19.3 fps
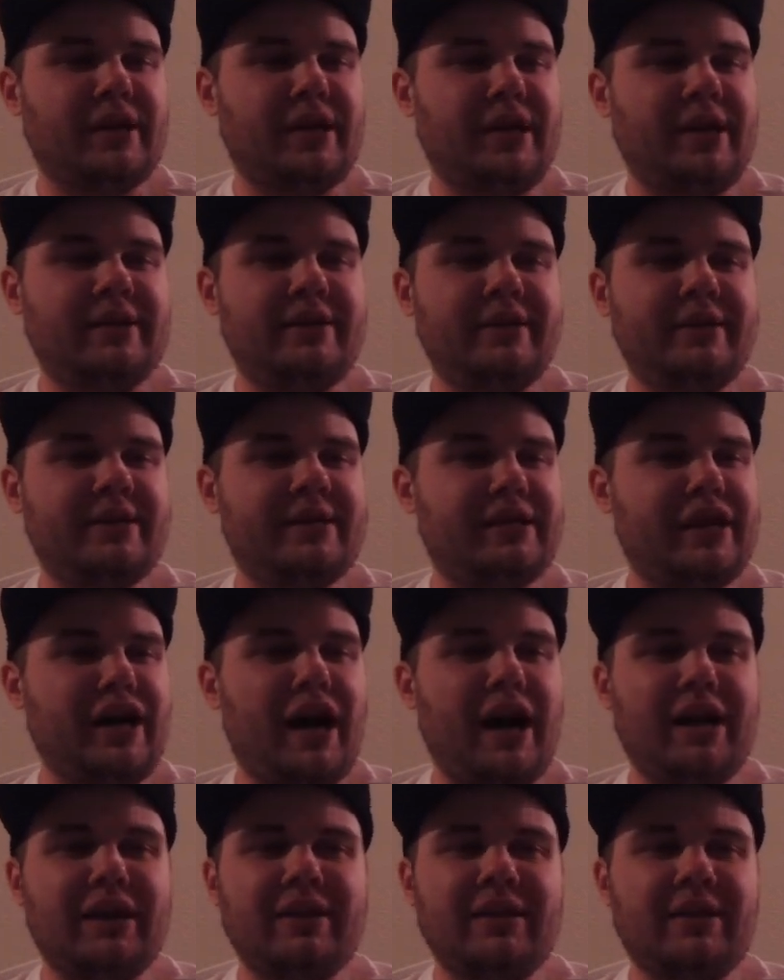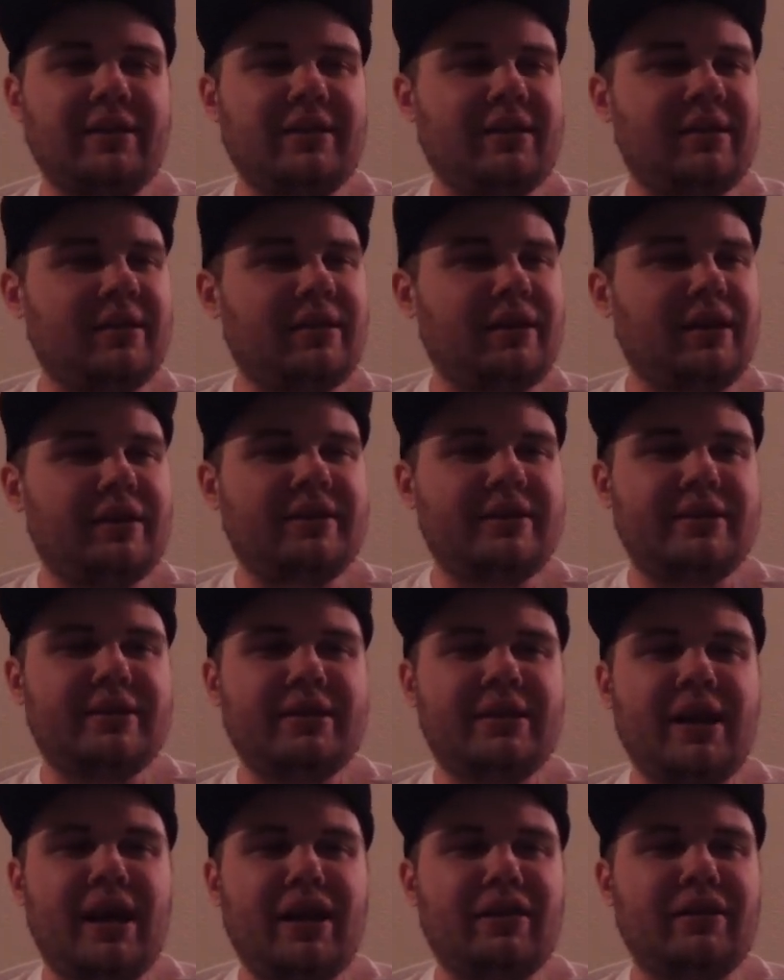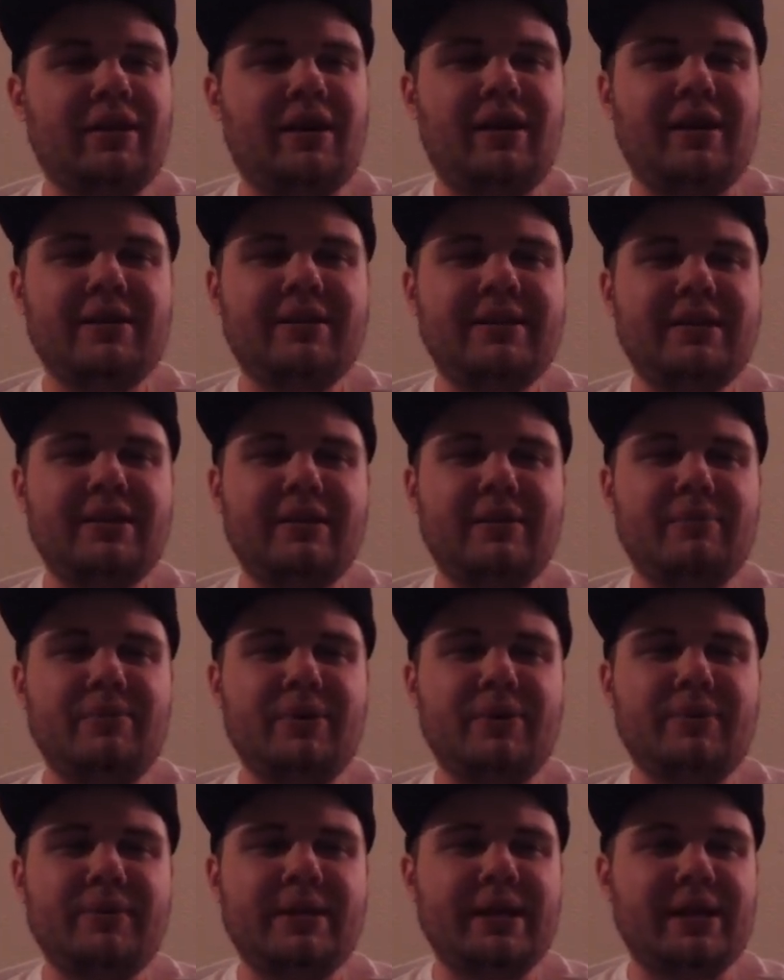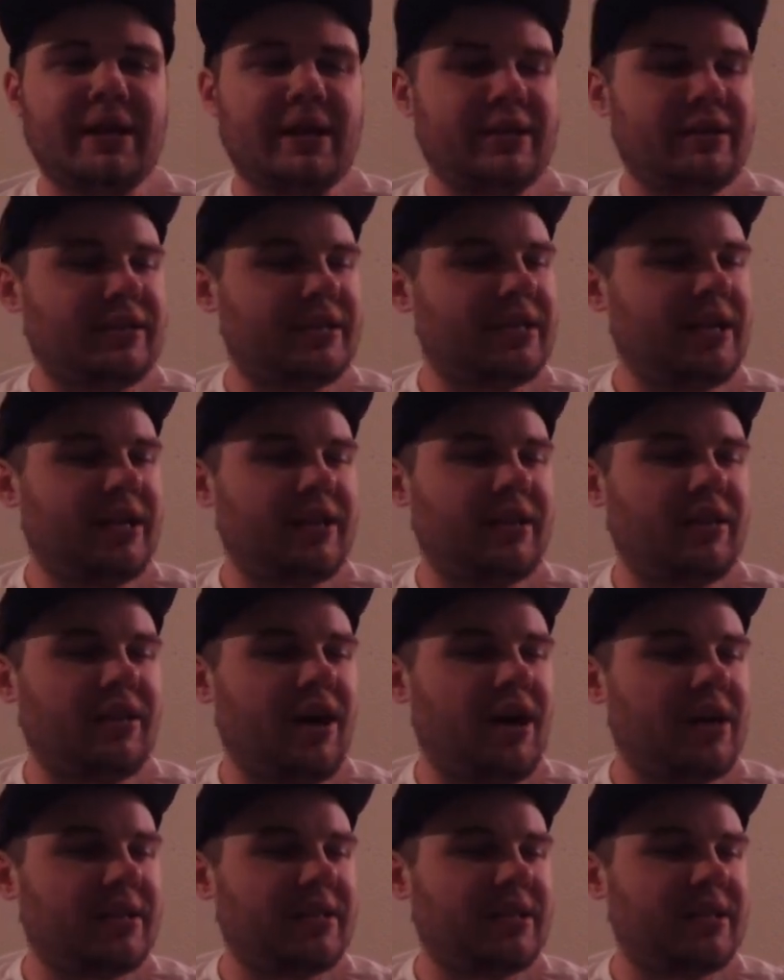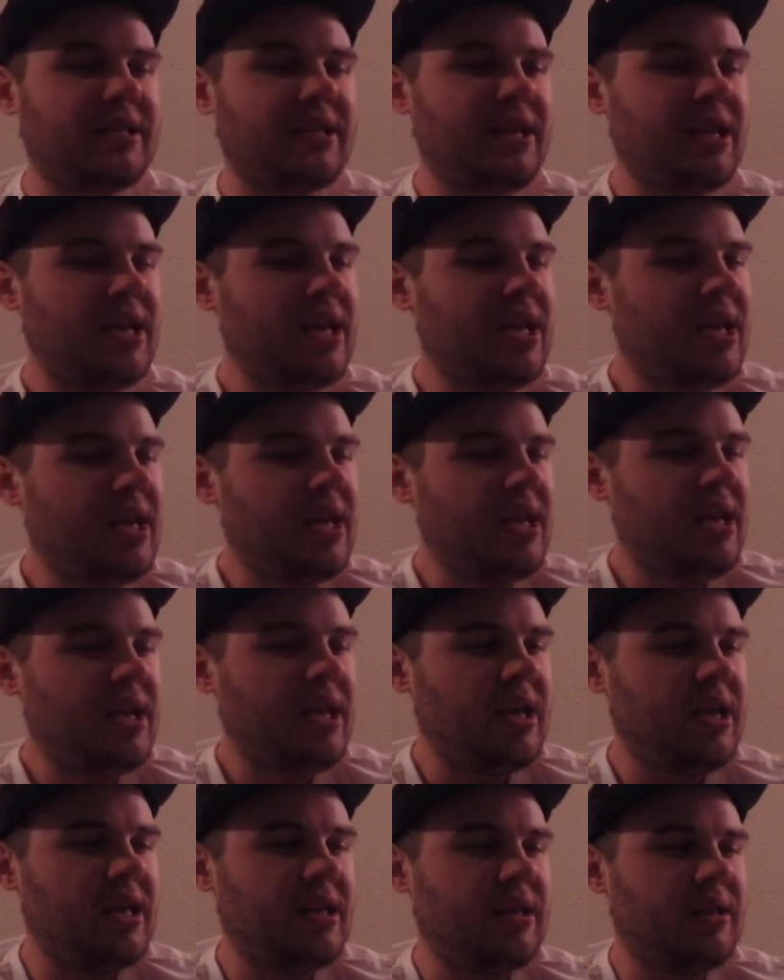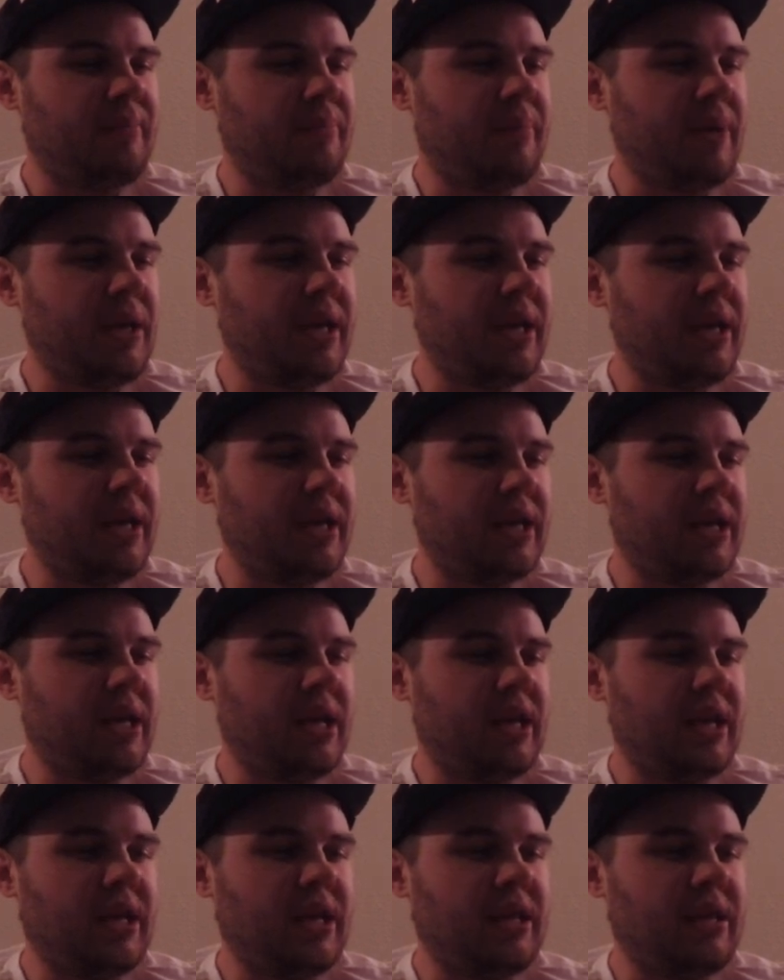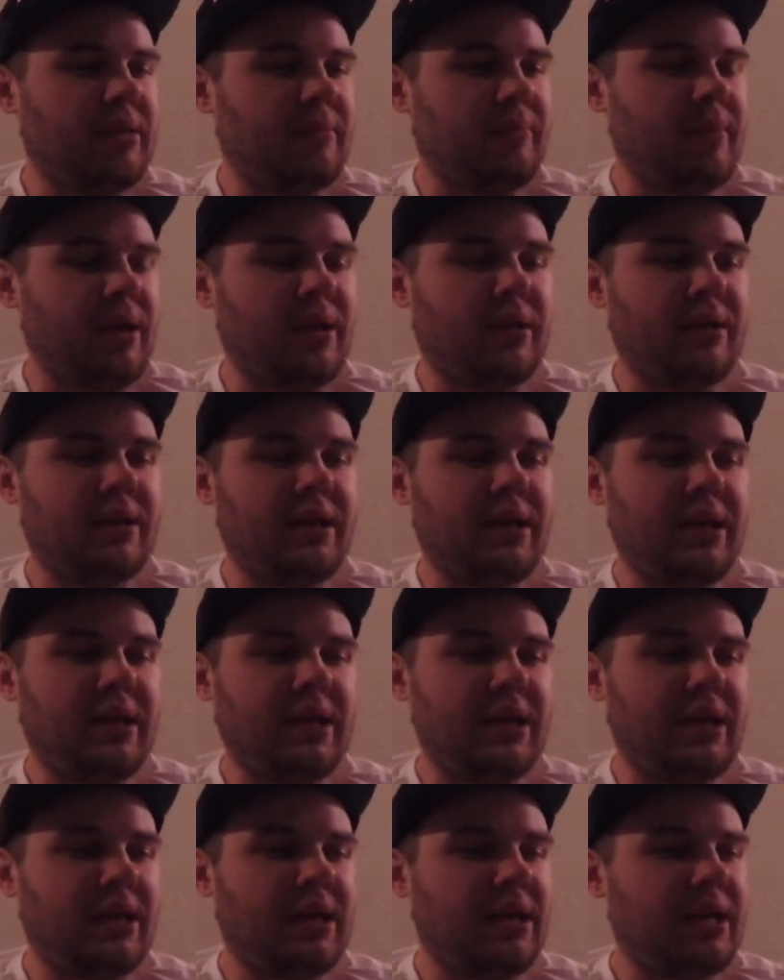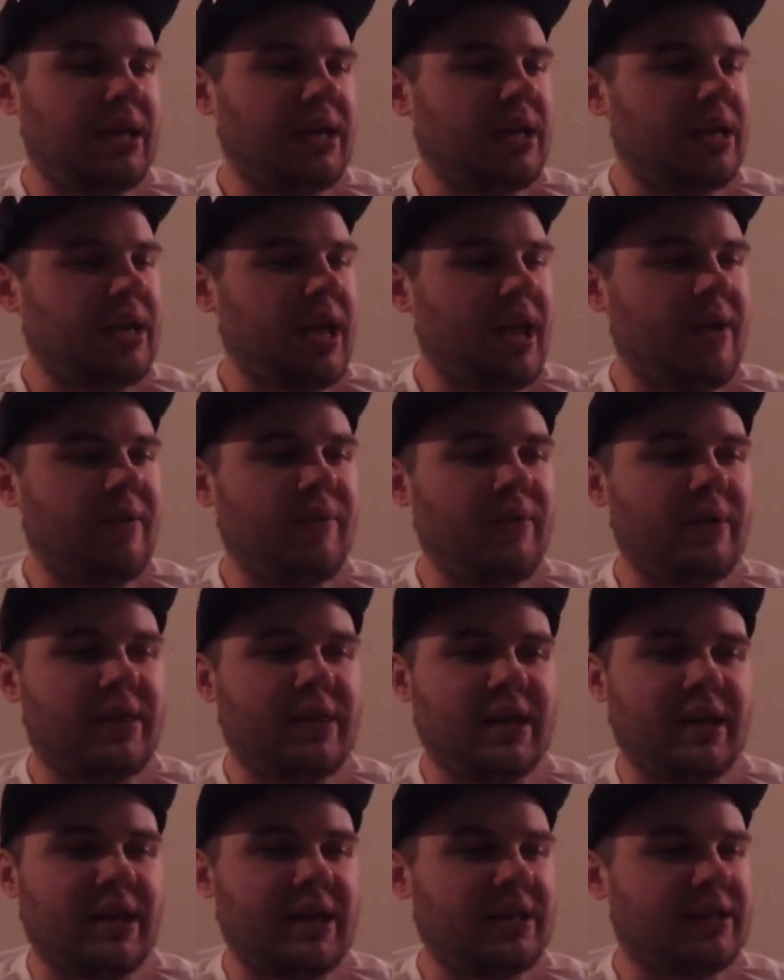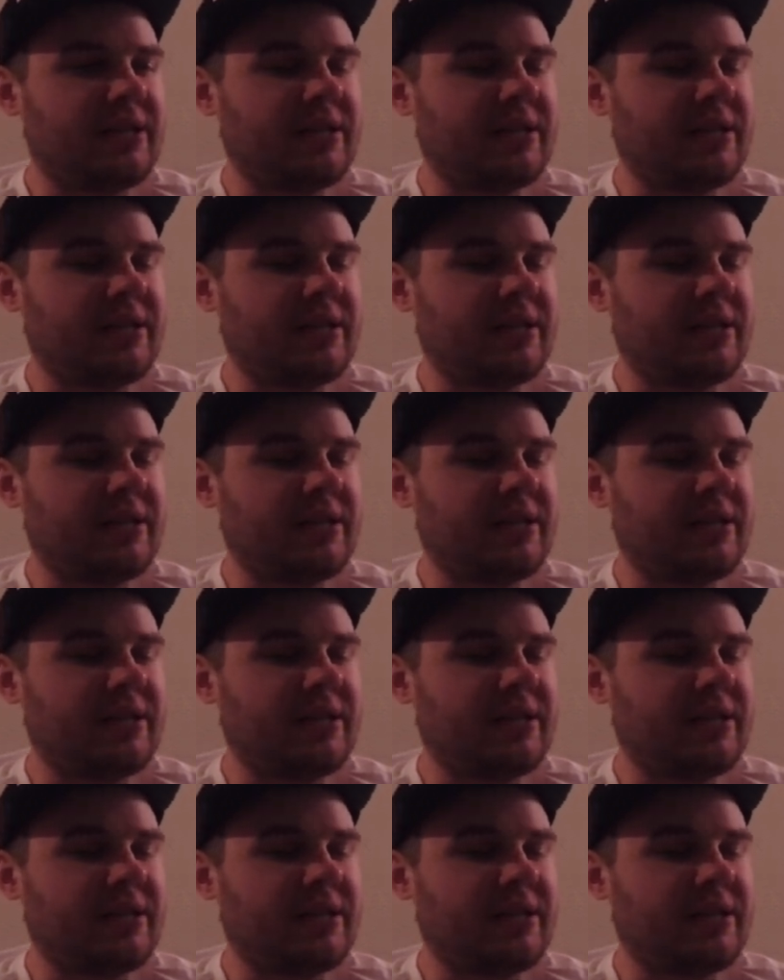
I just got I just got lost in the music. I just got lost in the beat and in the melody and everything.